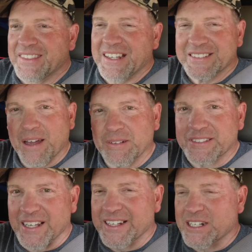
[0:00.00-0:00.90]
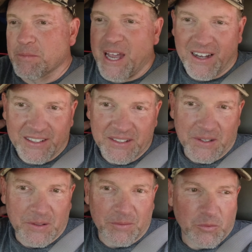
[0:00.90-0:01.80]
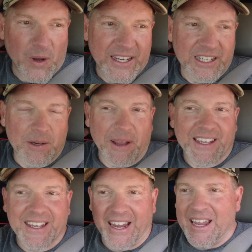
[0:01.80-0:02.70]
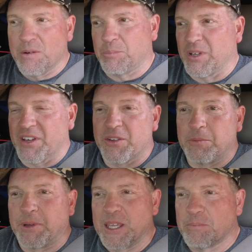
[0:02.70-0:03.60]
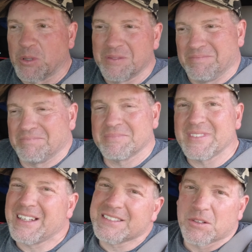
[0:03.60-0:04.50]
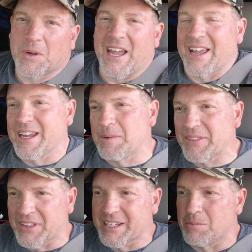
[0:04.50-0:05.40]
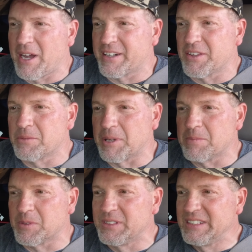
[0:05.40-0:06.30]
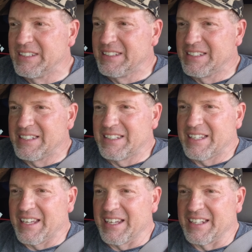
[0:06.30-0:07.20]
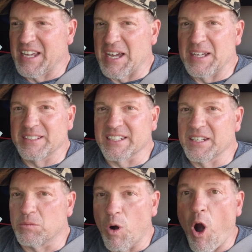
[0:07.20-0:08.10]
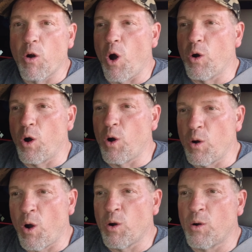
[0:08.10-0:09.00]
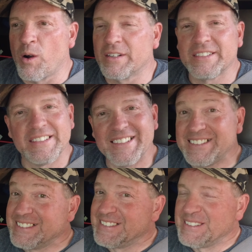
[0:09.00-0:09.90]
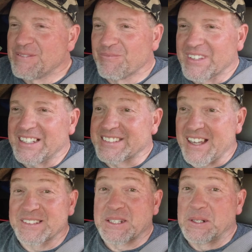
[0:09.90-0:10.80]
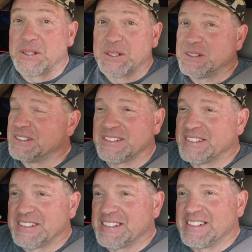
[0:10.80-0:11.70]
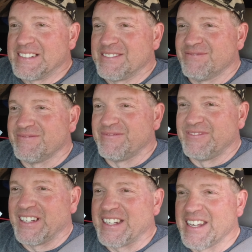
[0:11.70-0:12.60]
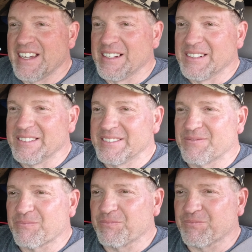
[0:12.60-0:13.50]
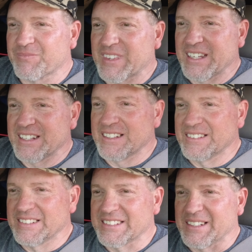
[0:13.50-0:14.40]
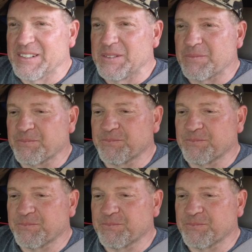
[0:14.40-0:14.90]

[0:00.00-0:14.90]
Things I was thinking about, you know, waking up at camp with other people. That's the way I am. I think about other people. And to hear rah, rah, rah, rah, rah, rah, sounds cool, but no, you know, so